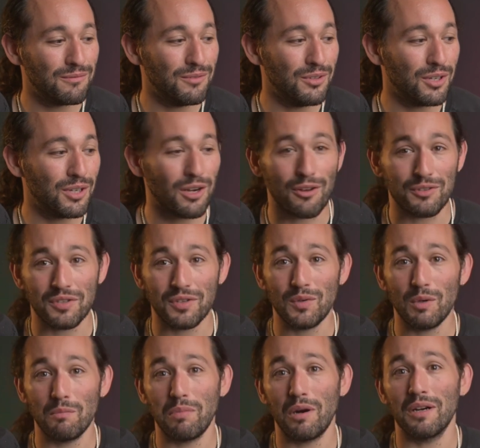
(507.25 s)
You can also
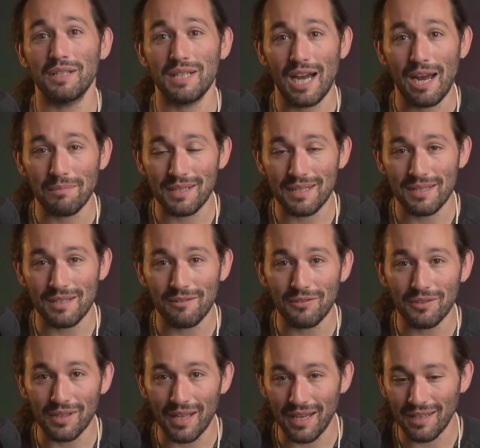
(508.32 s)
do it part-time to see if
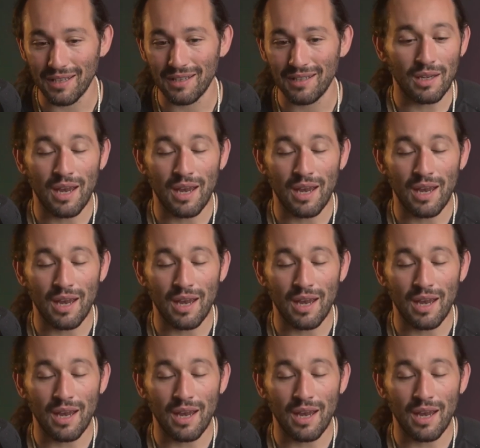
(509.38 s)
you like it.